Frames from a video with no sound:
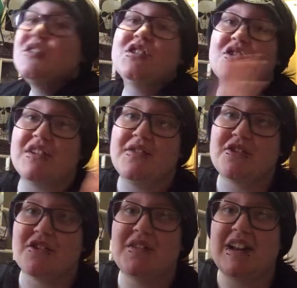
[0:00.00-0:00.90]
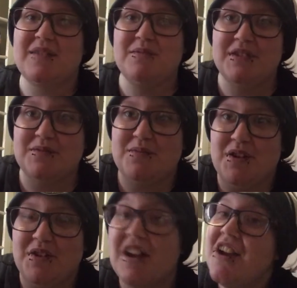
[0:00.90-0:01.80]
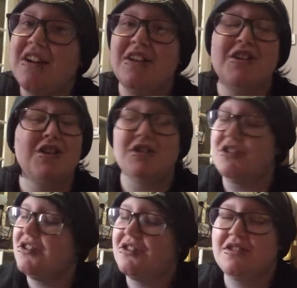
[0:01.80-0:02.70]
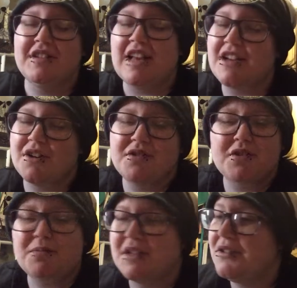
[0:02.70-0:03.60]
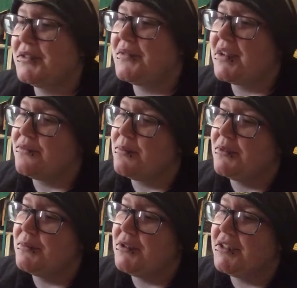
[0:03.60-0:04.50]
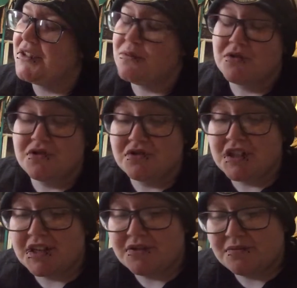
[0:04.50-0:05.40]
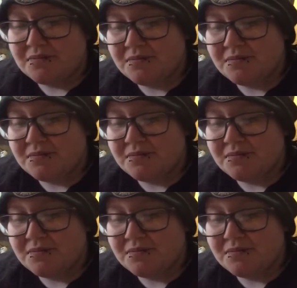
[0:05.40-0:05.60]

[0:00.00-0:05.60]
Sorry if you're a fan of Mills and Boon. Gecko, nobody who's a fan of Mills and Boon is going to watch your channel.